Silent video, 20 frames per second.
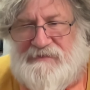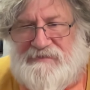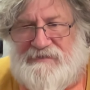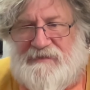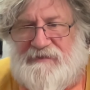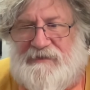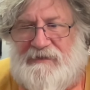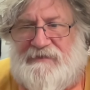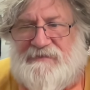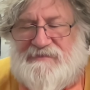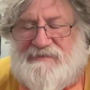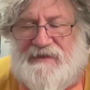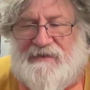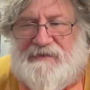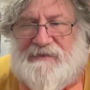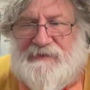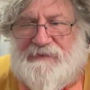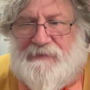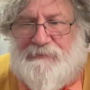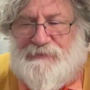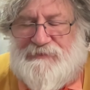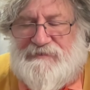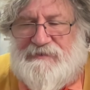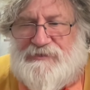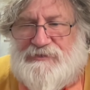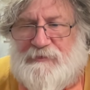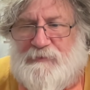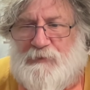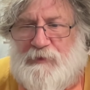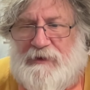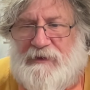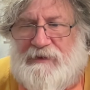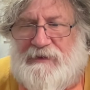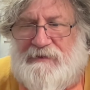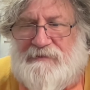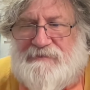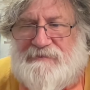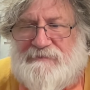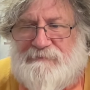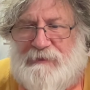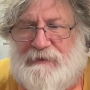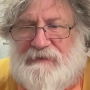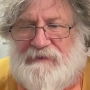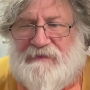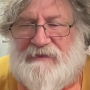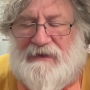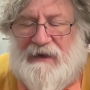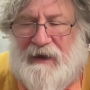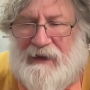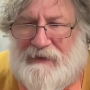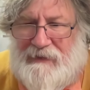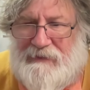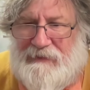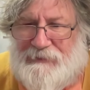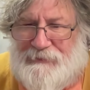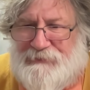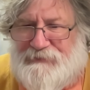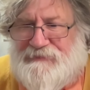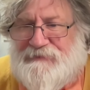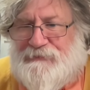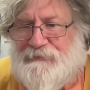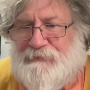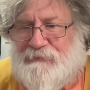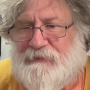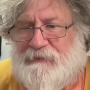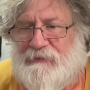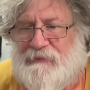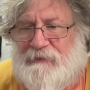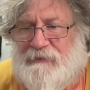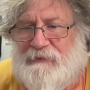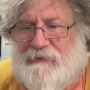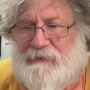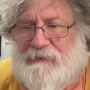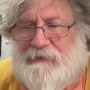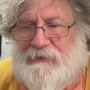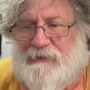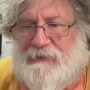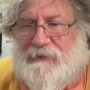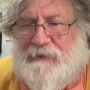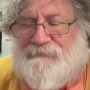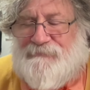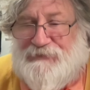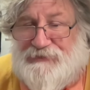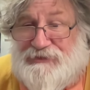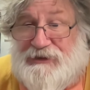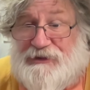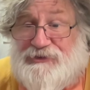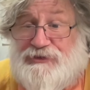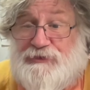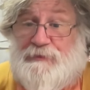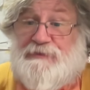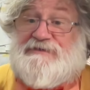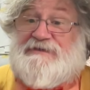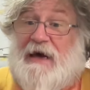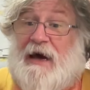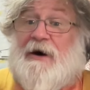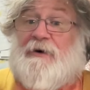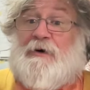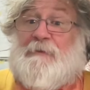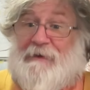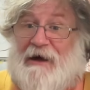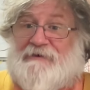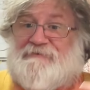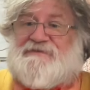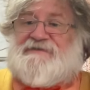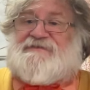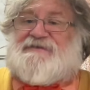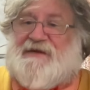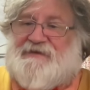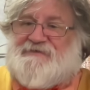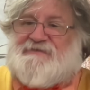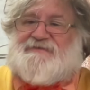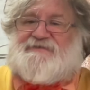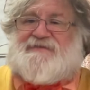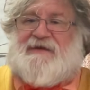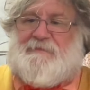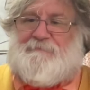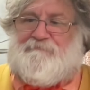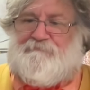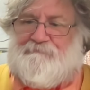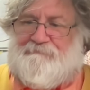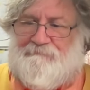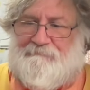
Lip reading: that he has taken a position where he has been highly critical of the judge who is now about to sentence him.